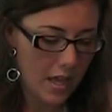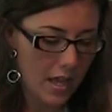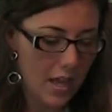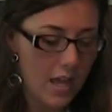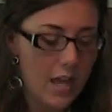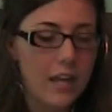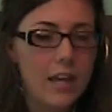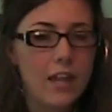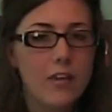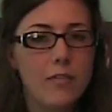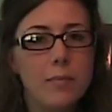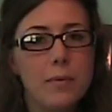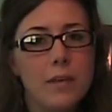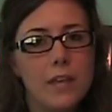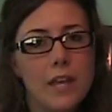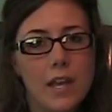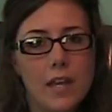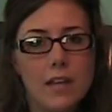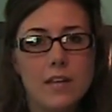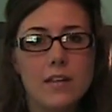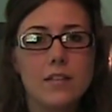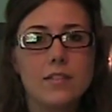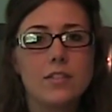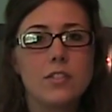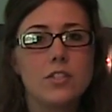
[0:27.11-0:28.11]
an FBA
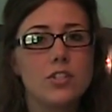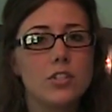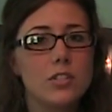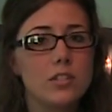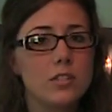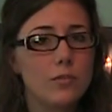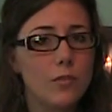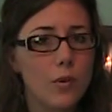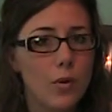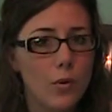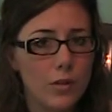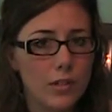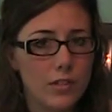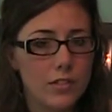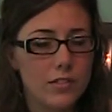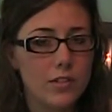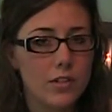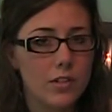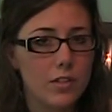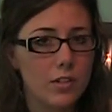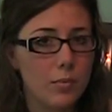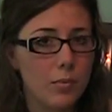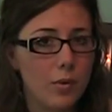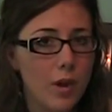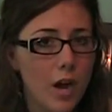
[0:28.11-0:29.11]
doesn't just focus on
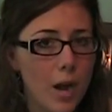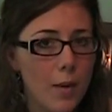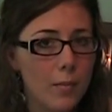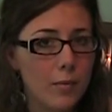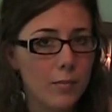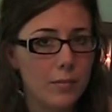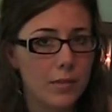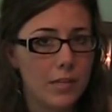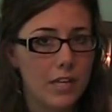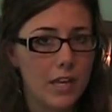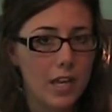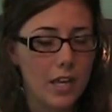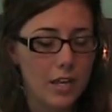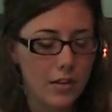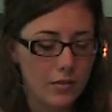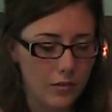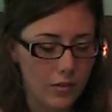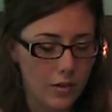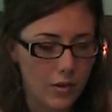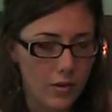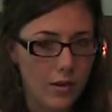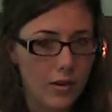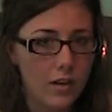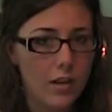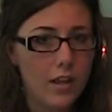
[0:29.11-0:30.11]
the problem
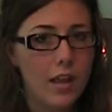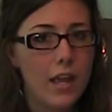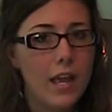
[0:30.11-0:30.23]
behavior.